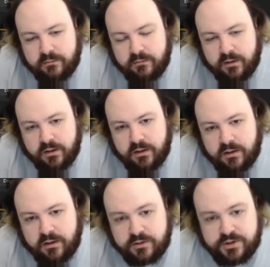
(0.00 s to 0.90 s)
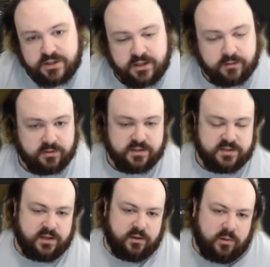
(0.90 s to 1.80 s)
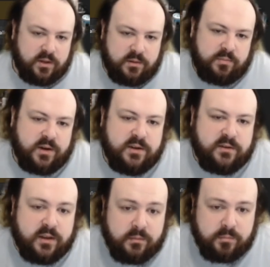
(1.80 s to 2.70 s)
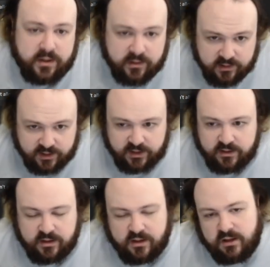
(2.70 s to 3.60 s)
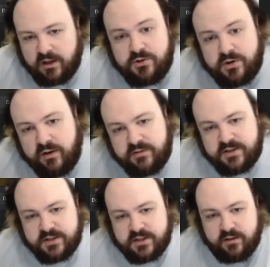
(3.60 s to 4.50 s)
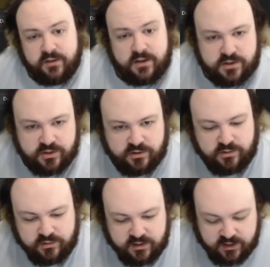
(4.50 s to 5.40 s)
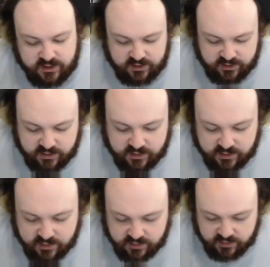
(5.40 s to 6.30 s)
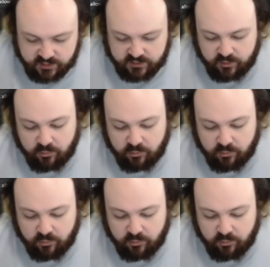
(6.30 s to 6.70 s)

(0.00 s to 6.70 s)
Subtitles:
Logitech, because they acquired the brand, they bundled in the like drivers and stuff into their